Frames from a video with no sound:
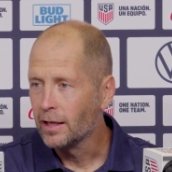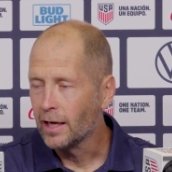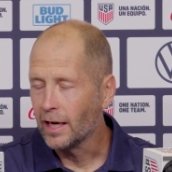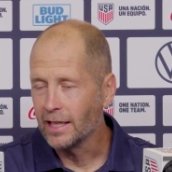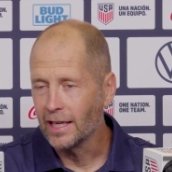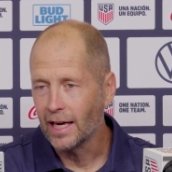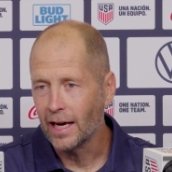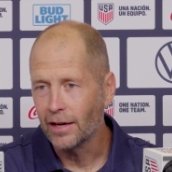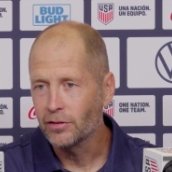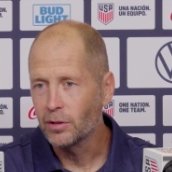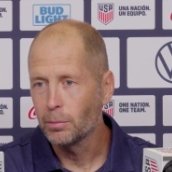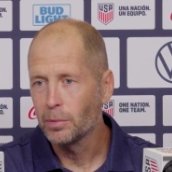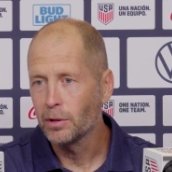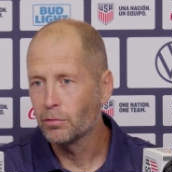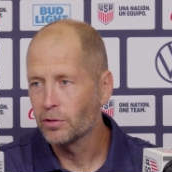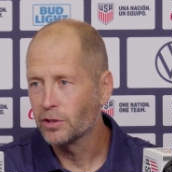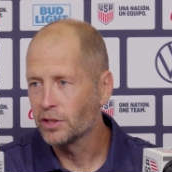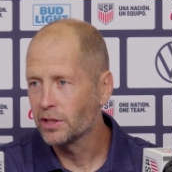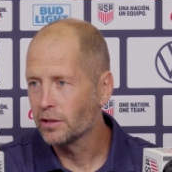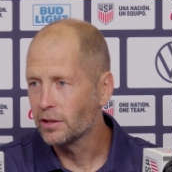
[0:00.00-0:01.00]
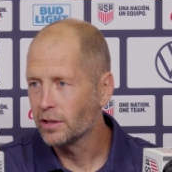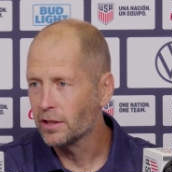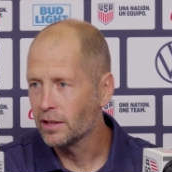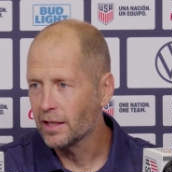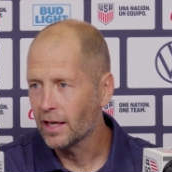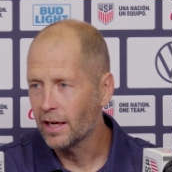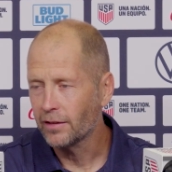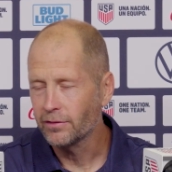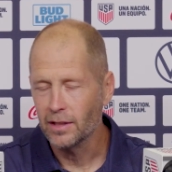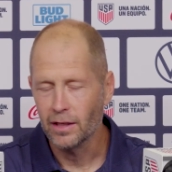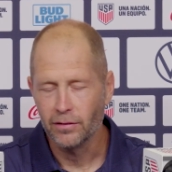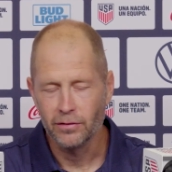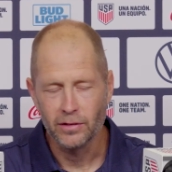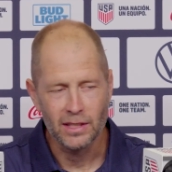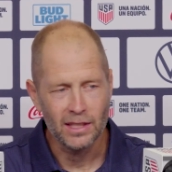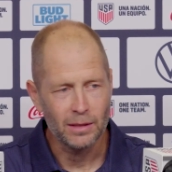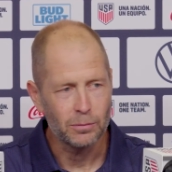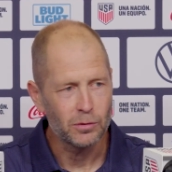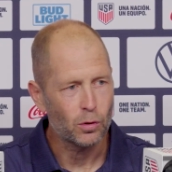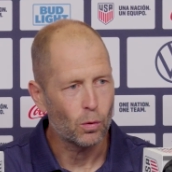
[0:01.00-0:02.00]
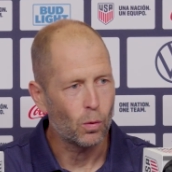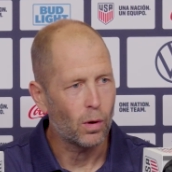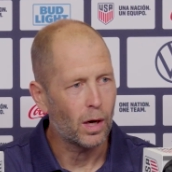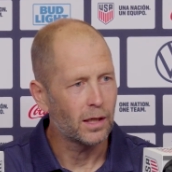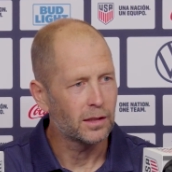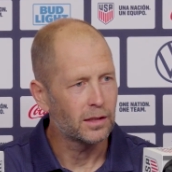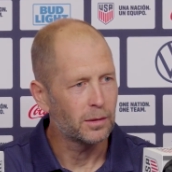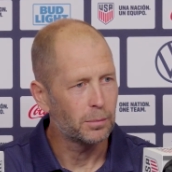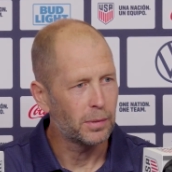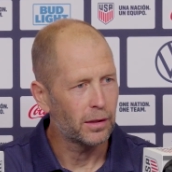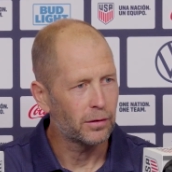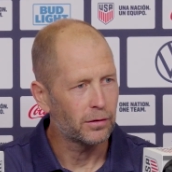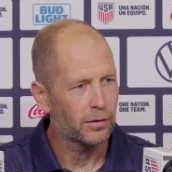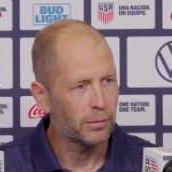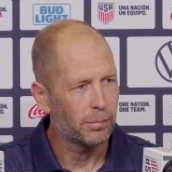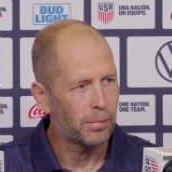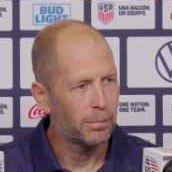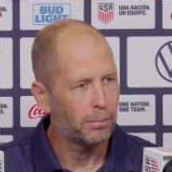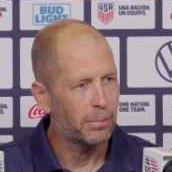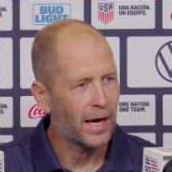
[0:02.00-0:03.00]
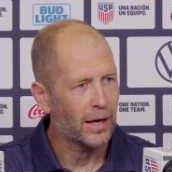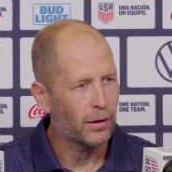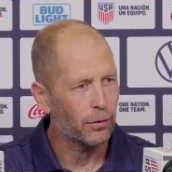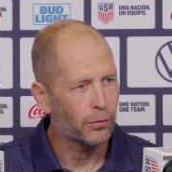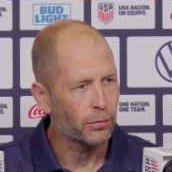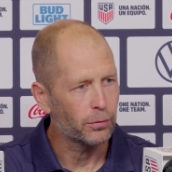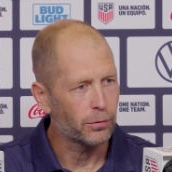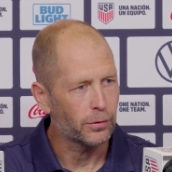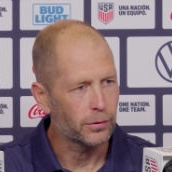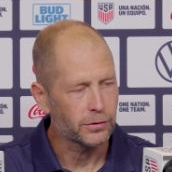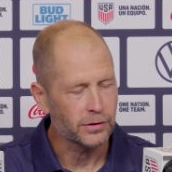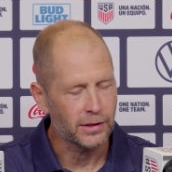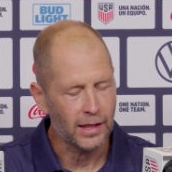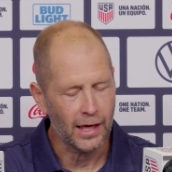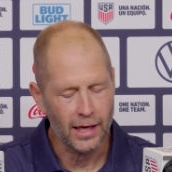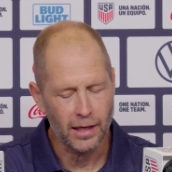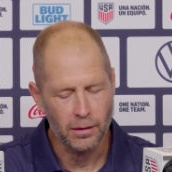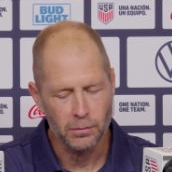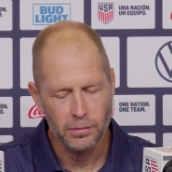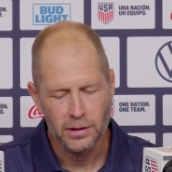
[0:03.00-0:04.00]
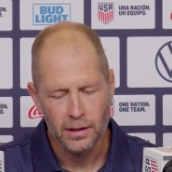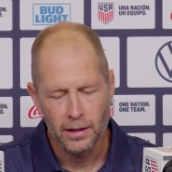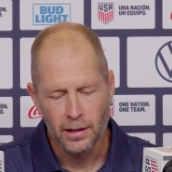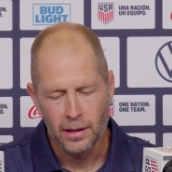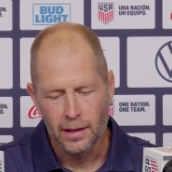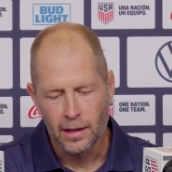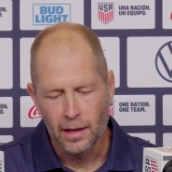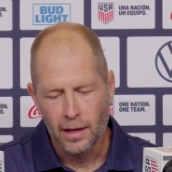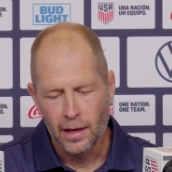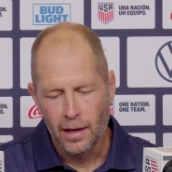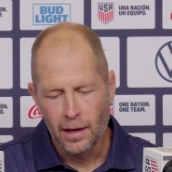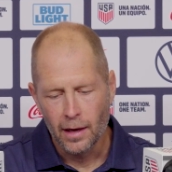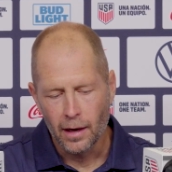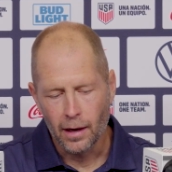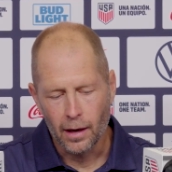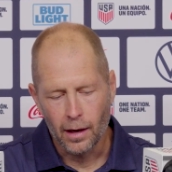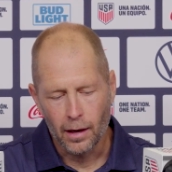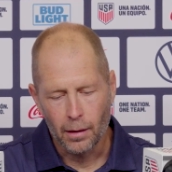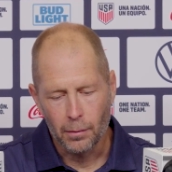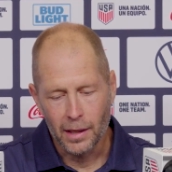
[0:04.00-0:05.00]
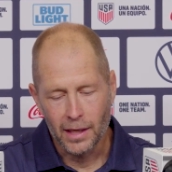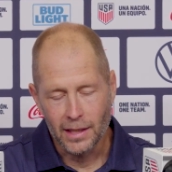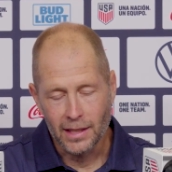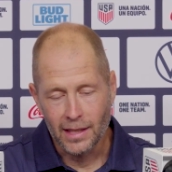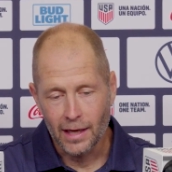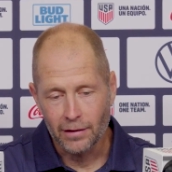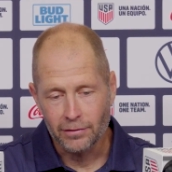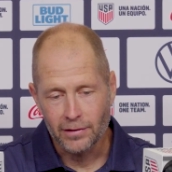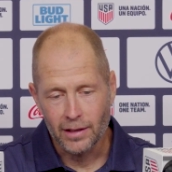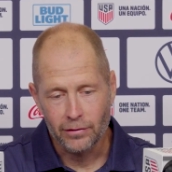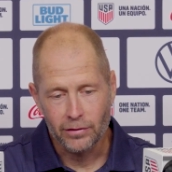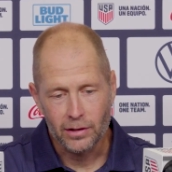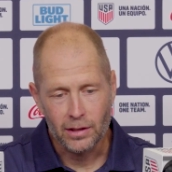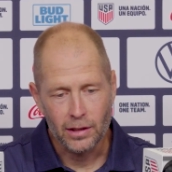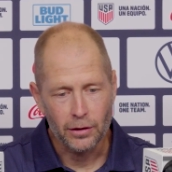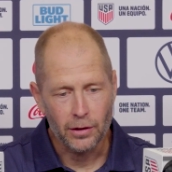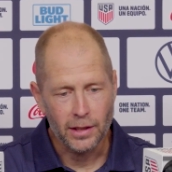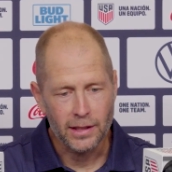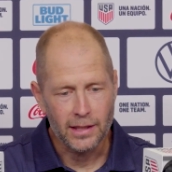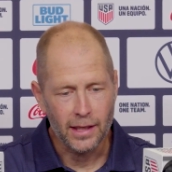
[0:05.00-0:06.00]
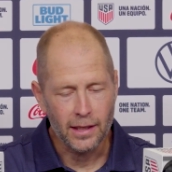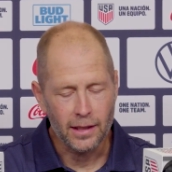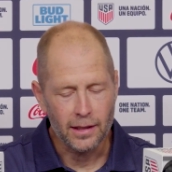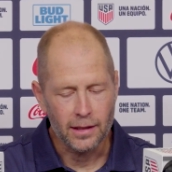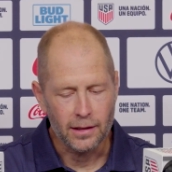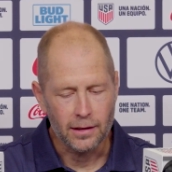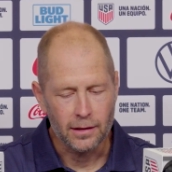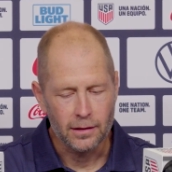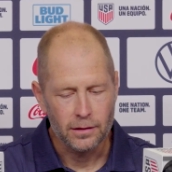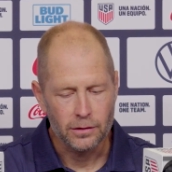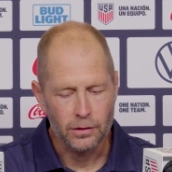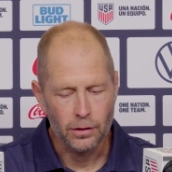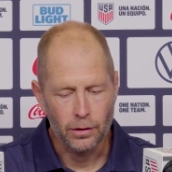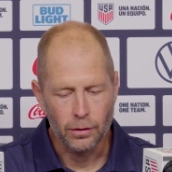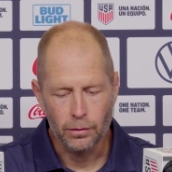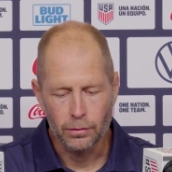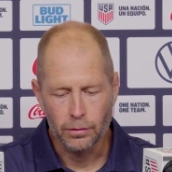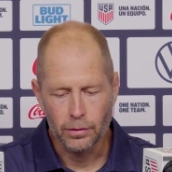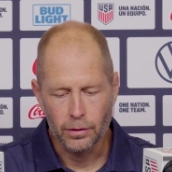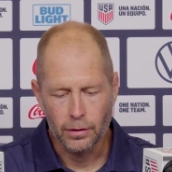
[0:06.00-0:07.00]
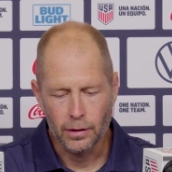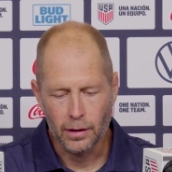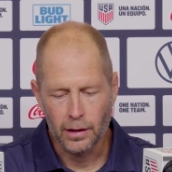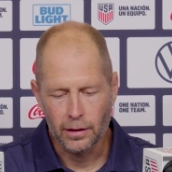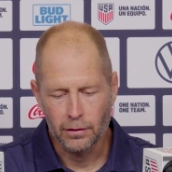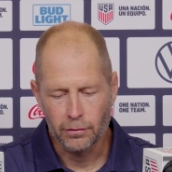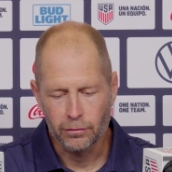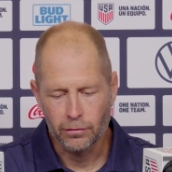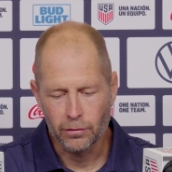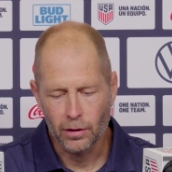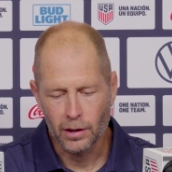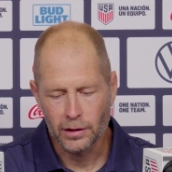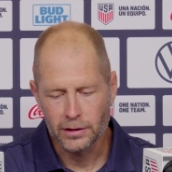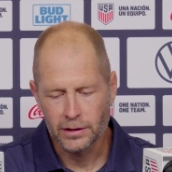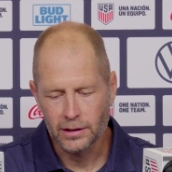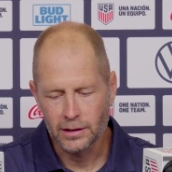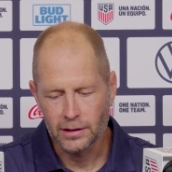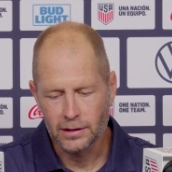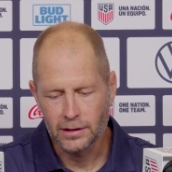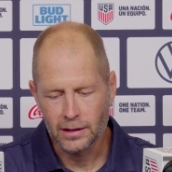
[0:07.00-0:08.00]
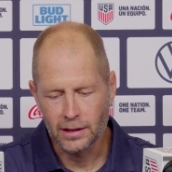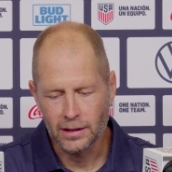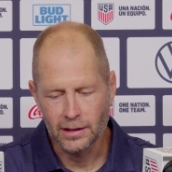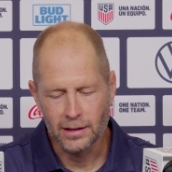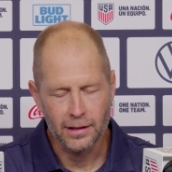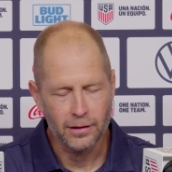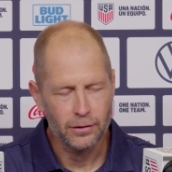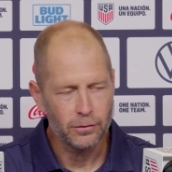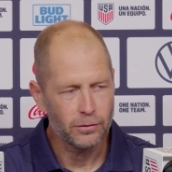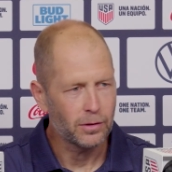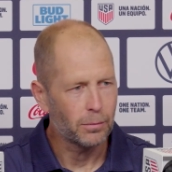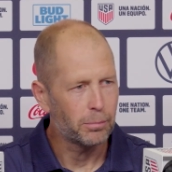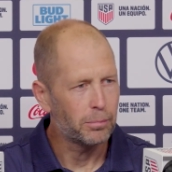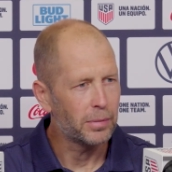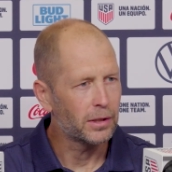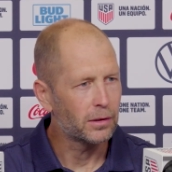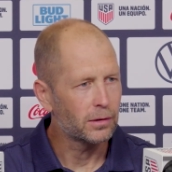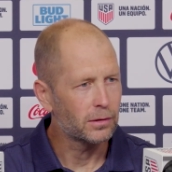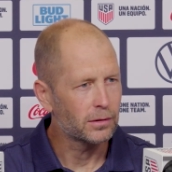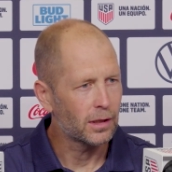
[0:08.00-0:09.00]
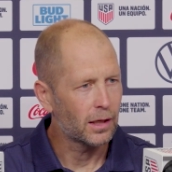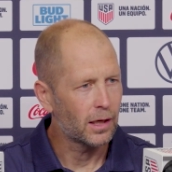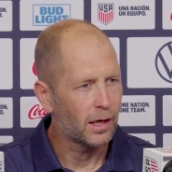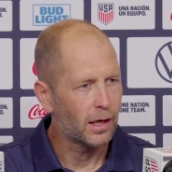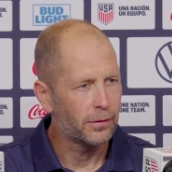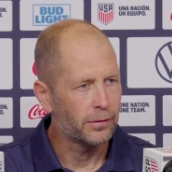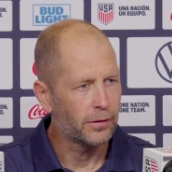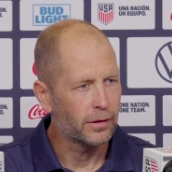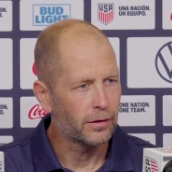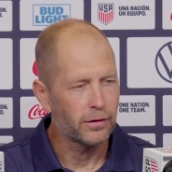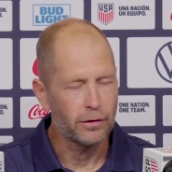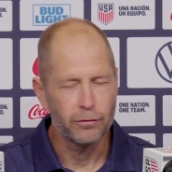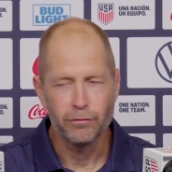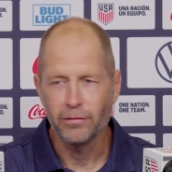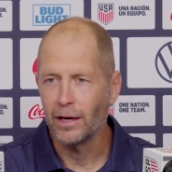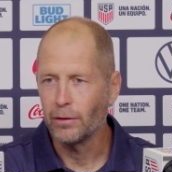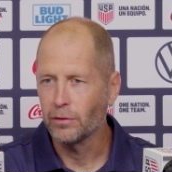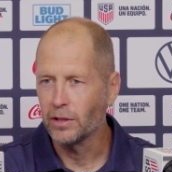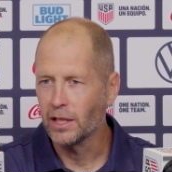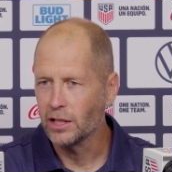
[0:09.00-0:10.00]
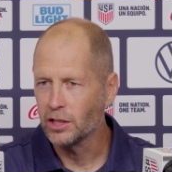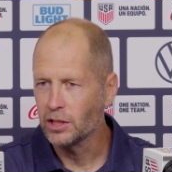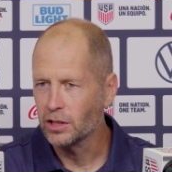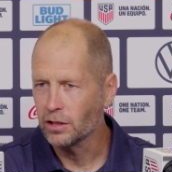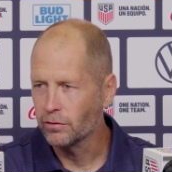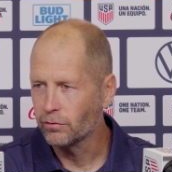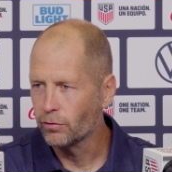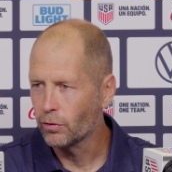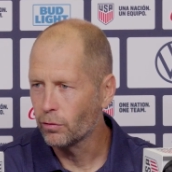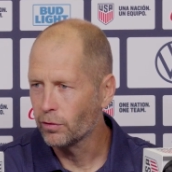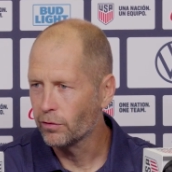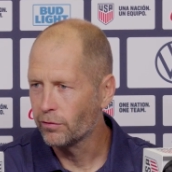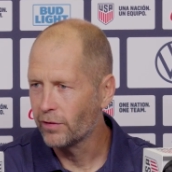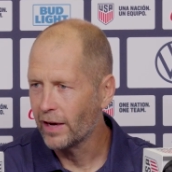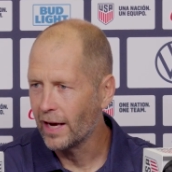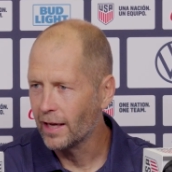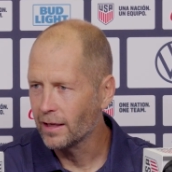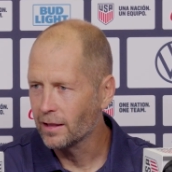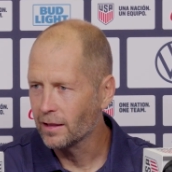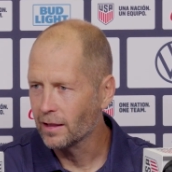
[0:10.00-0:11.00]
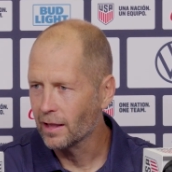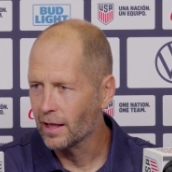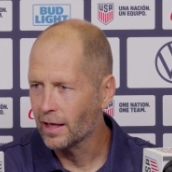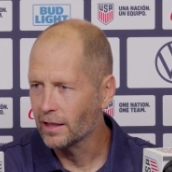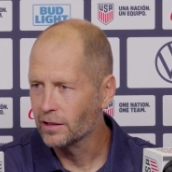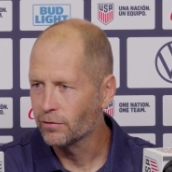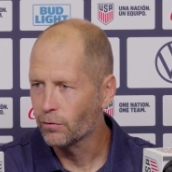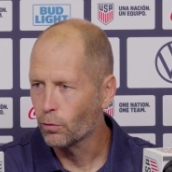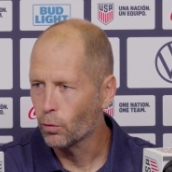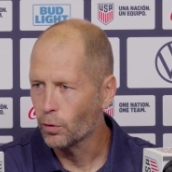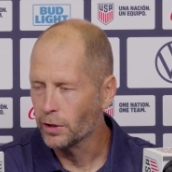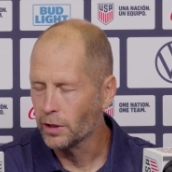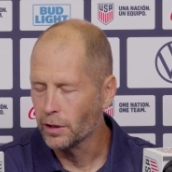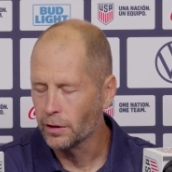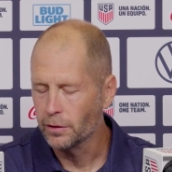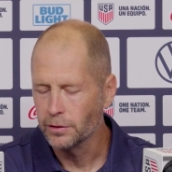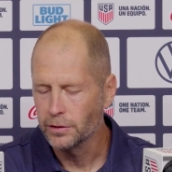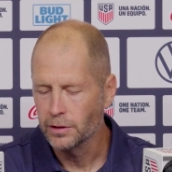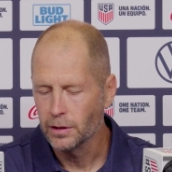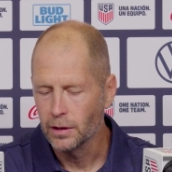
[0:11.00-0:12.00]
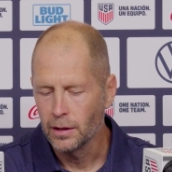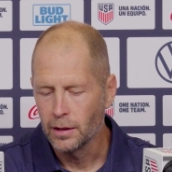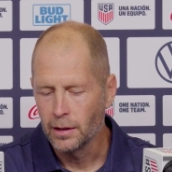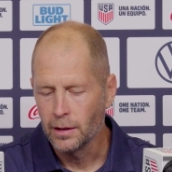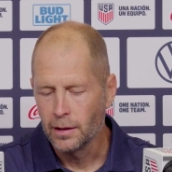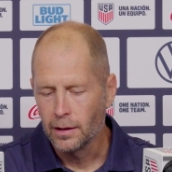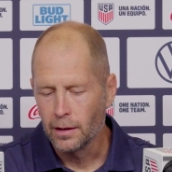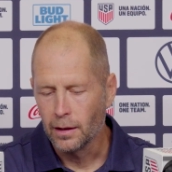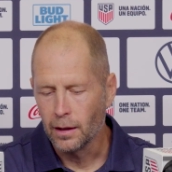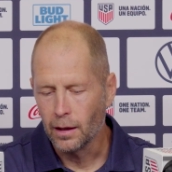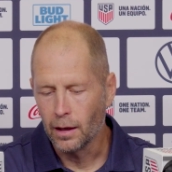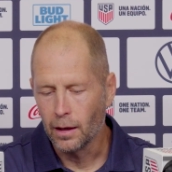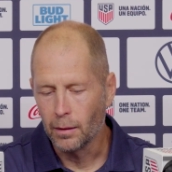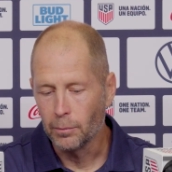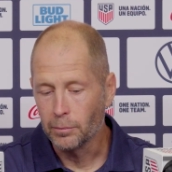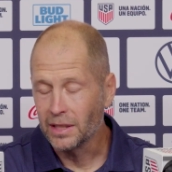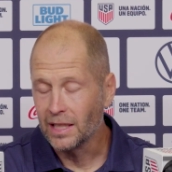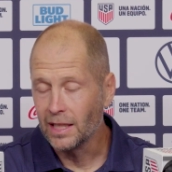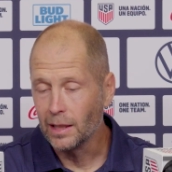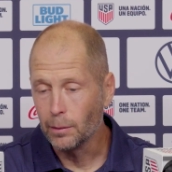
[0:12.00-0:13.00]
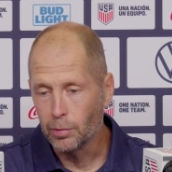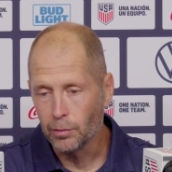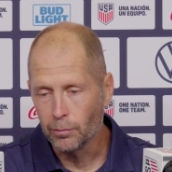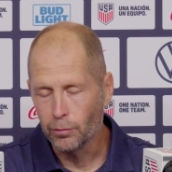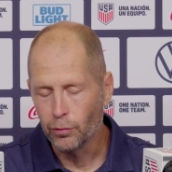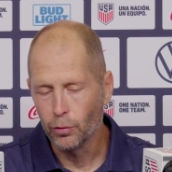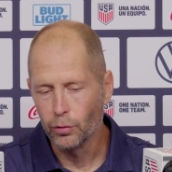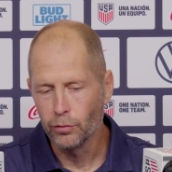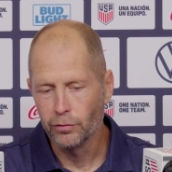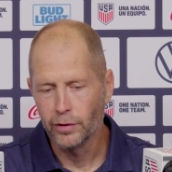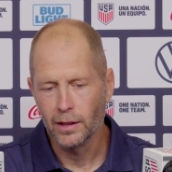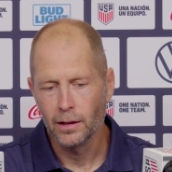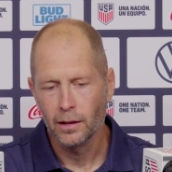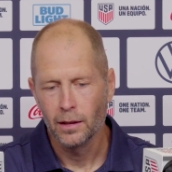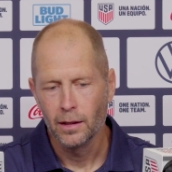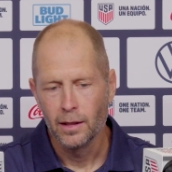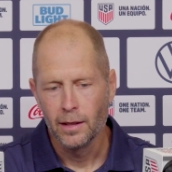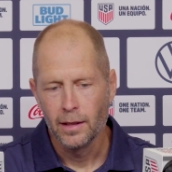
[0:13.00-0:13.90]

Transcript: and you have to be resilient. You have to have a deep squad to be able to battle through those games, um, and you have to have a clear identity. So uh, for us, it's continuing to build on the, the foundation of what we've had in the last four years, um, keep improving